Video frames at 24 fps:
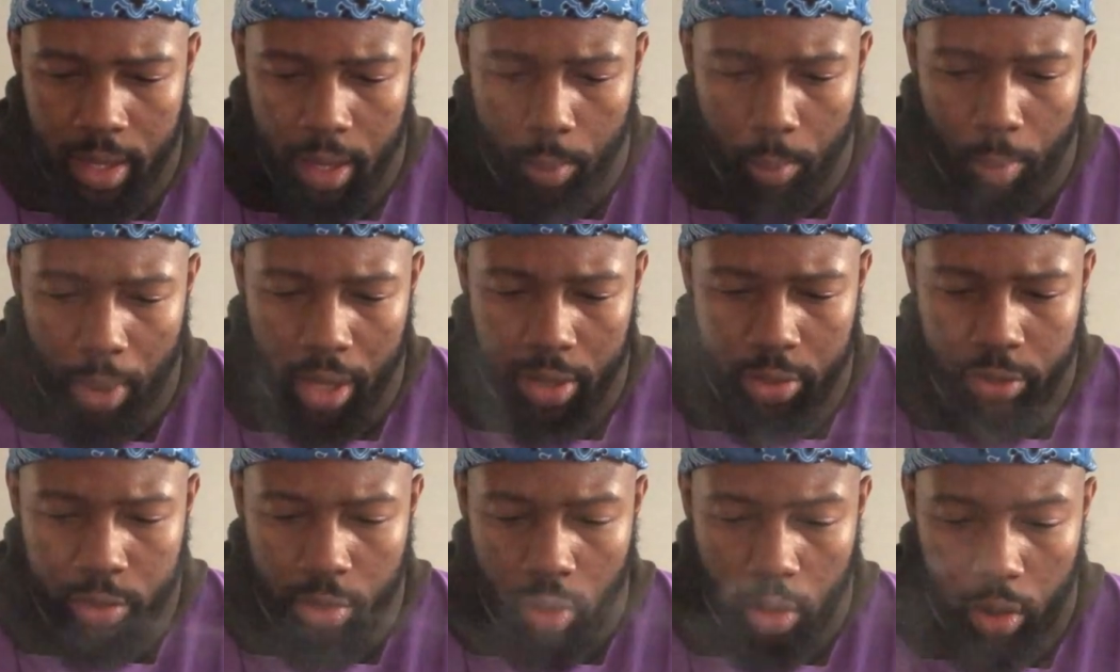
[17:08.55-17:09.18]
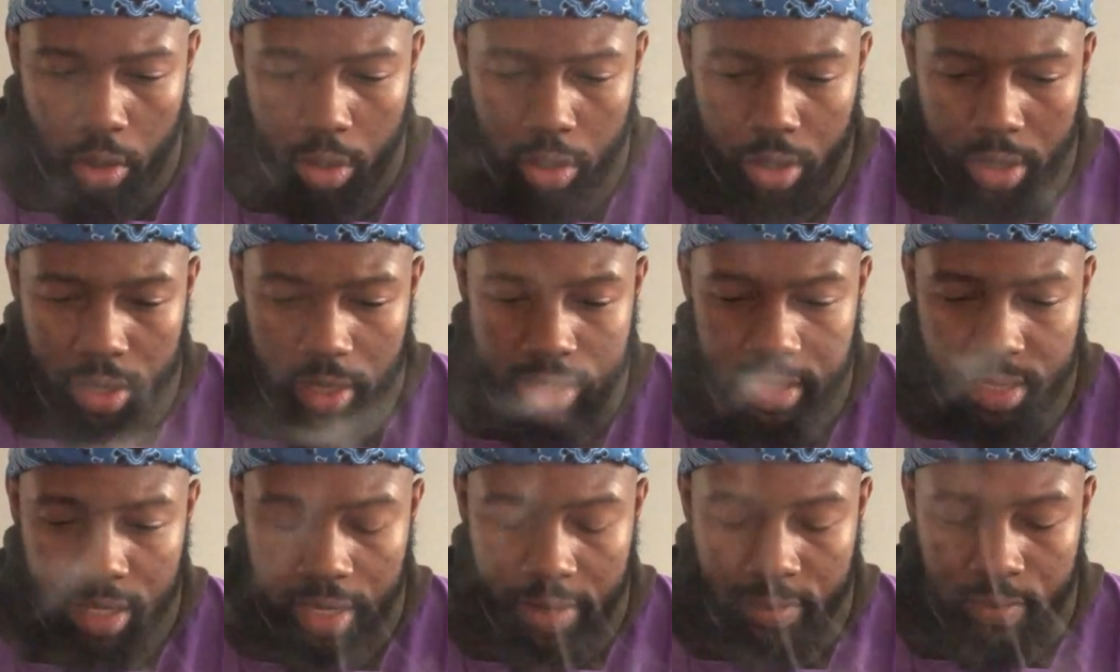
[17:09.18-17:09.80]
My daughter
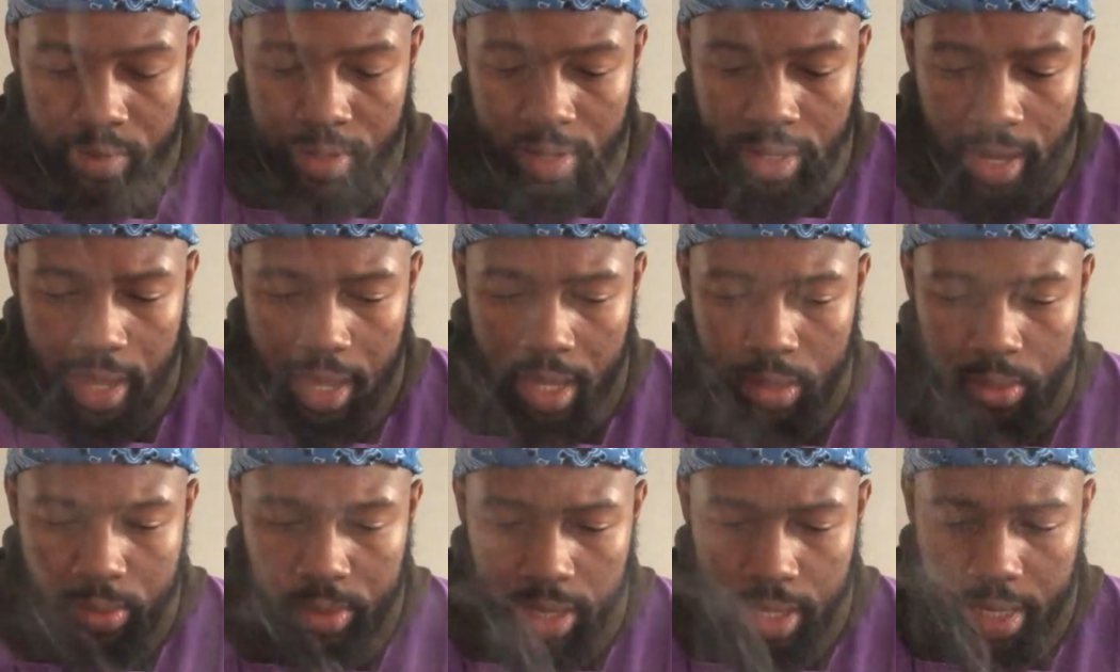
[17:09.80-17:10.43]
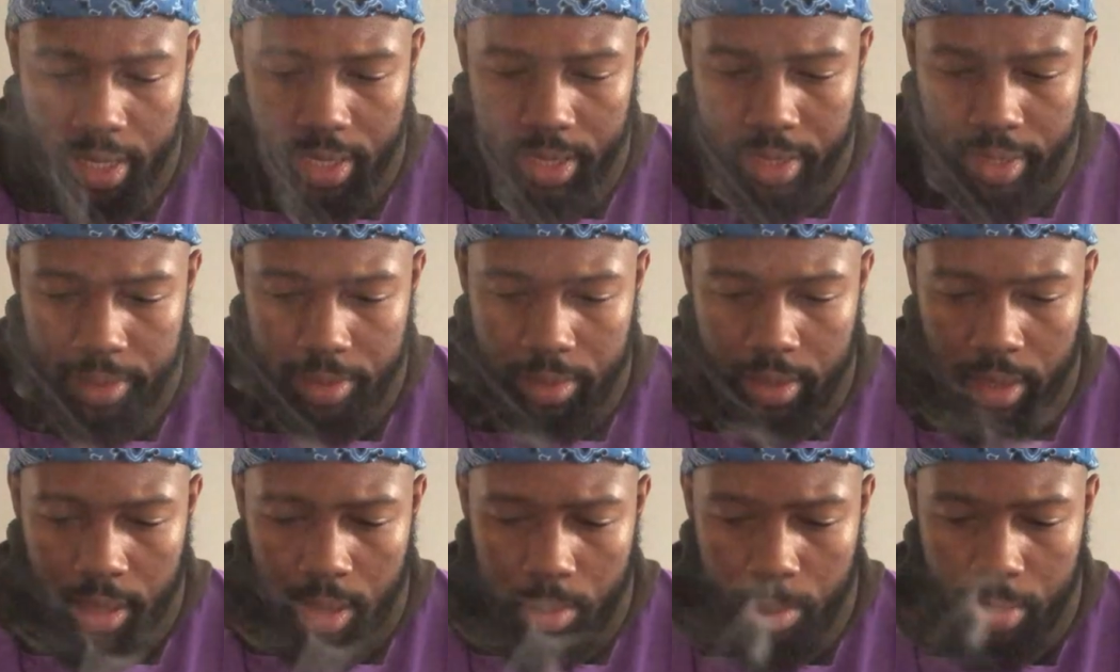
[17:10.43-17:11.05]
is even now dead,
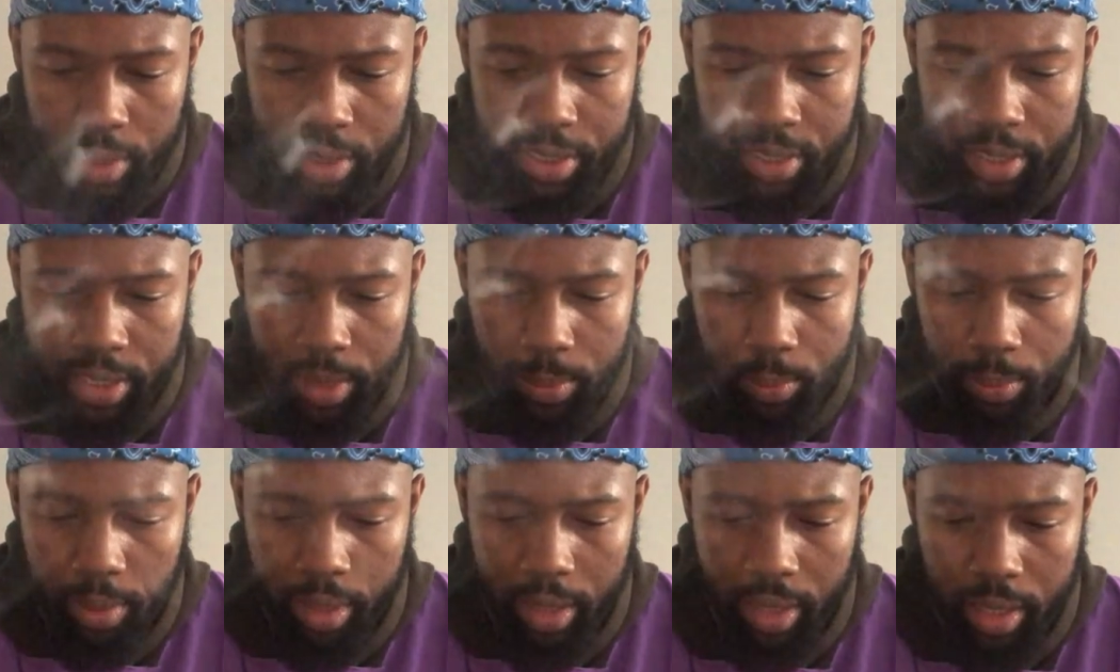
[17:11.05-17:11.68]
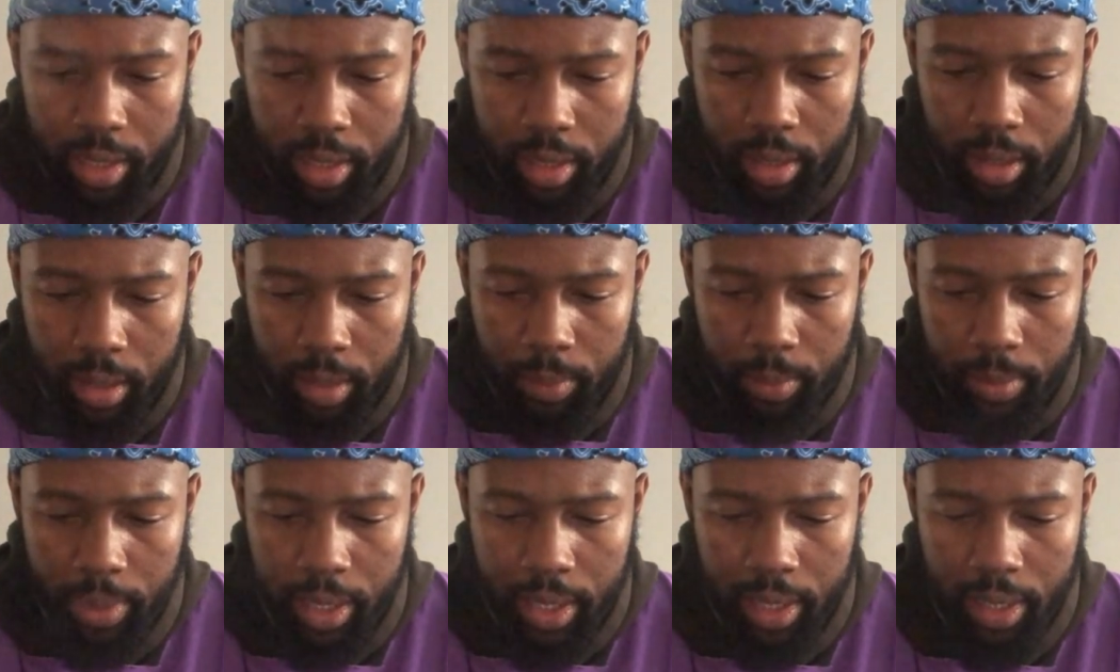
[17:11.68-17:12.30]
but, but
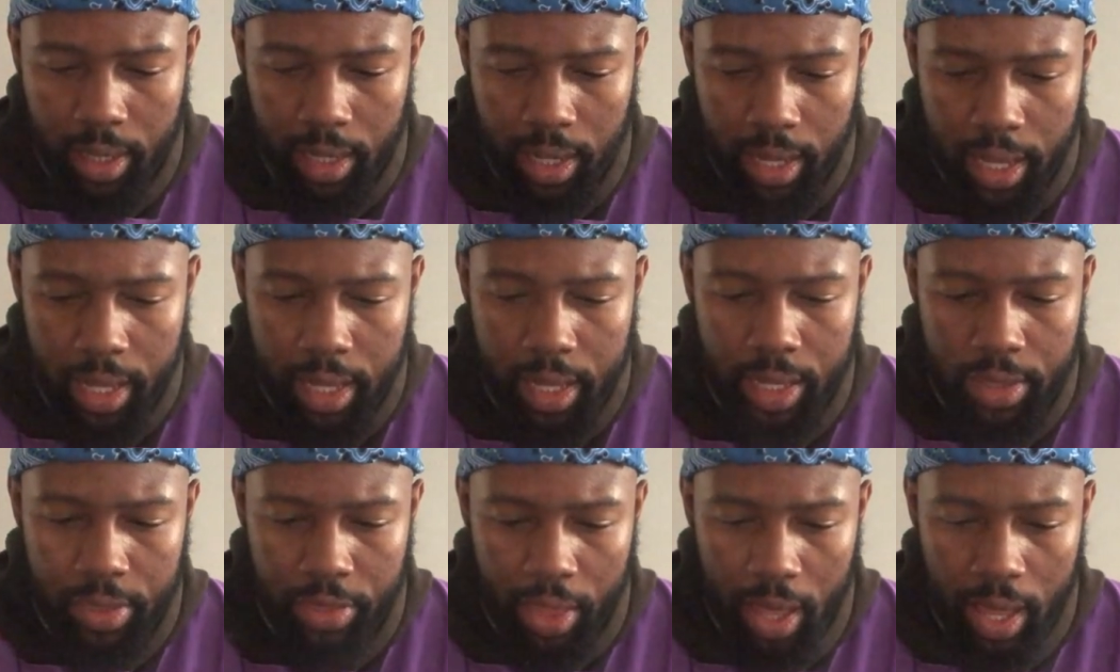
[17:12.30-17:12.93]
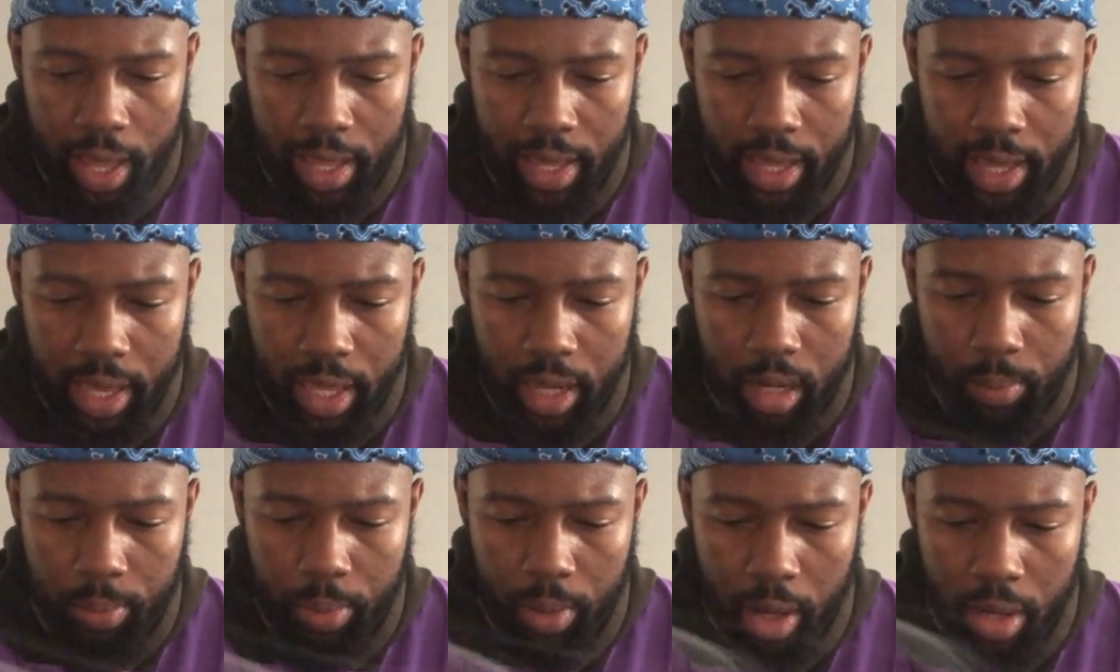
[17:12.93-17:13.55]
come and lay thy
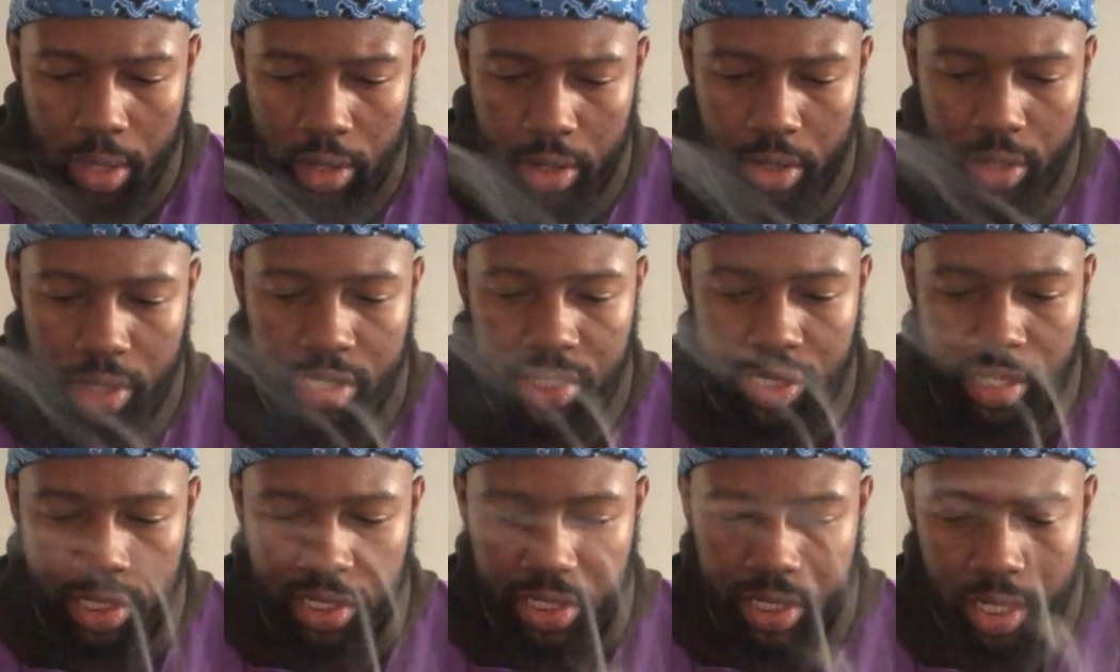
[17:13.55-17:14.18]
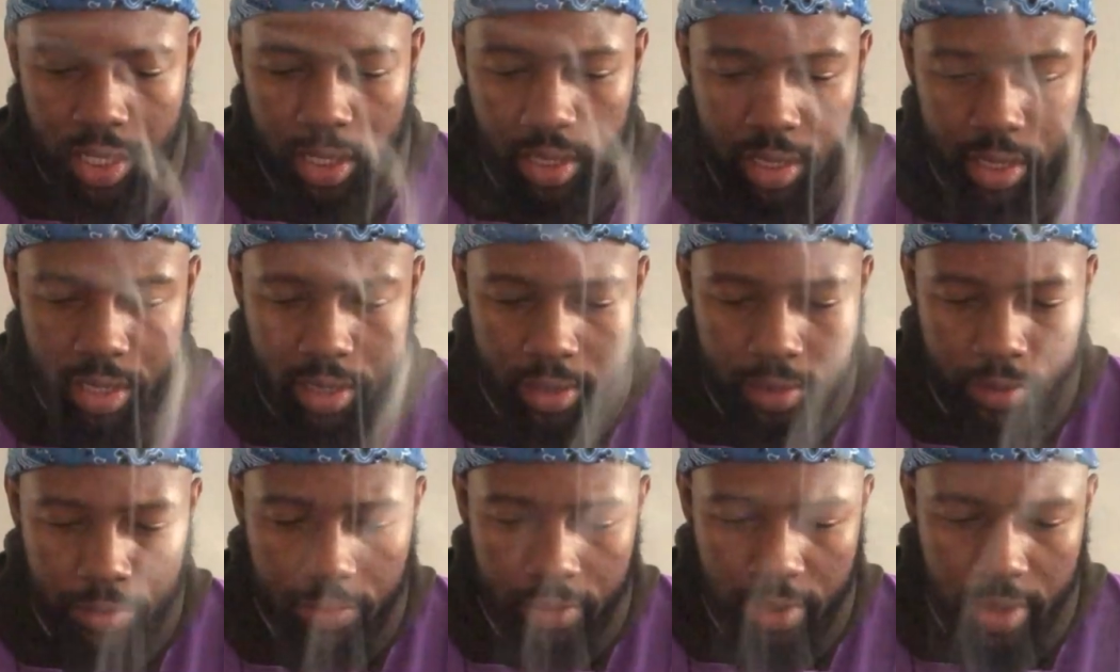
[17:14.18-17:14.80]
hand upon her, and she shall
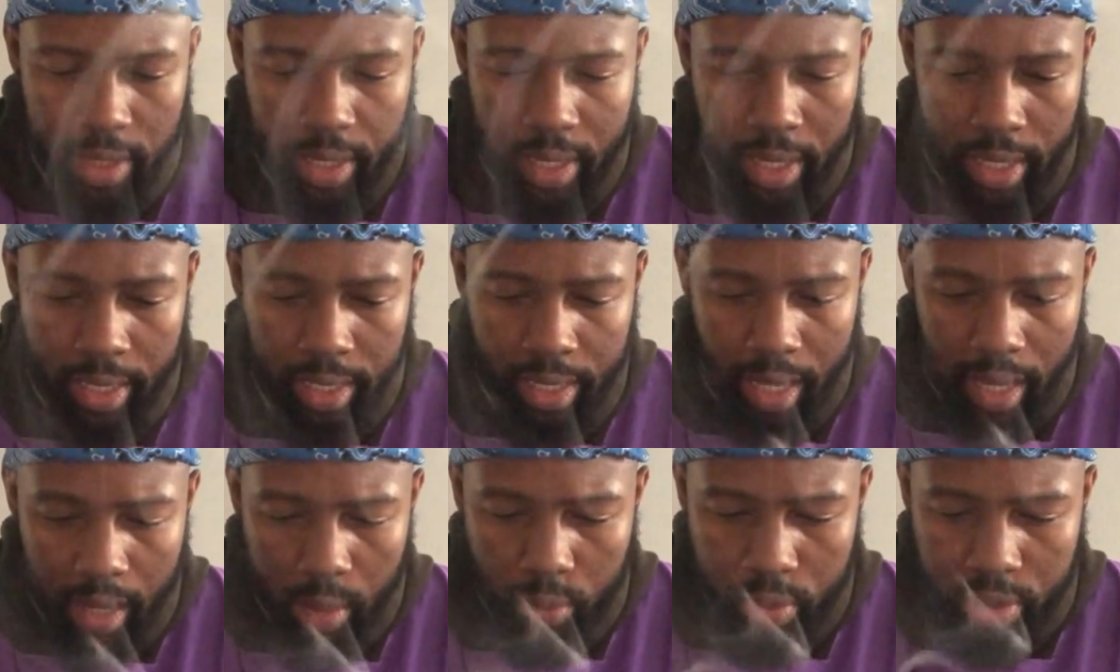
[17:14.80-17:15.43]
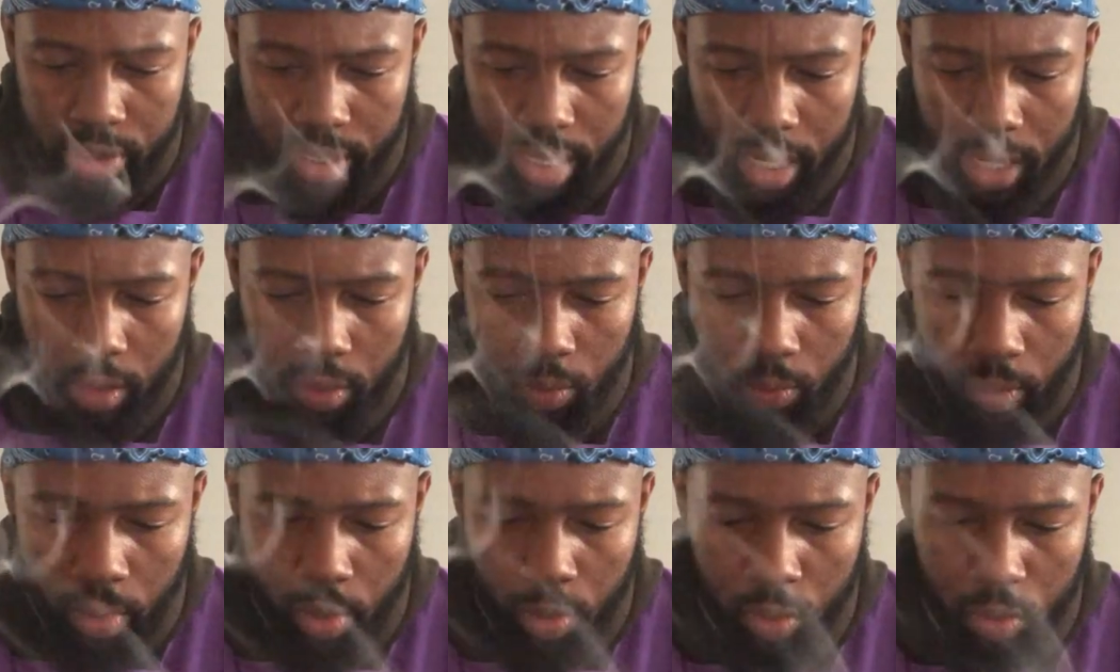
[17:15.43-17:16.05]
live. And
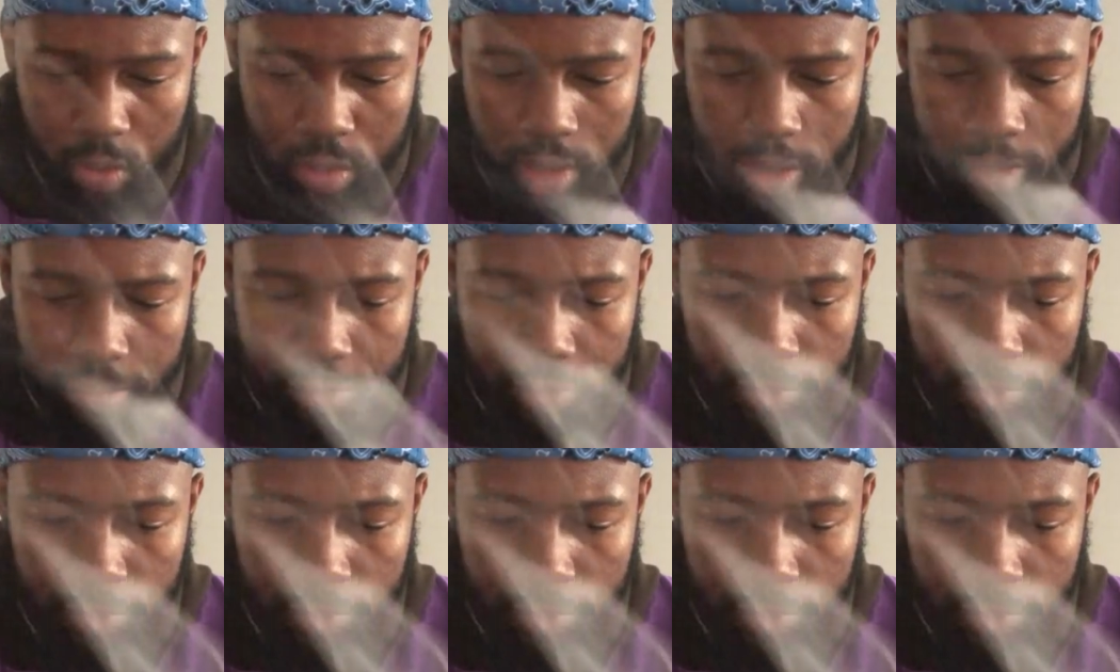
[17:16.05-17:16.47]
Yahushua arose and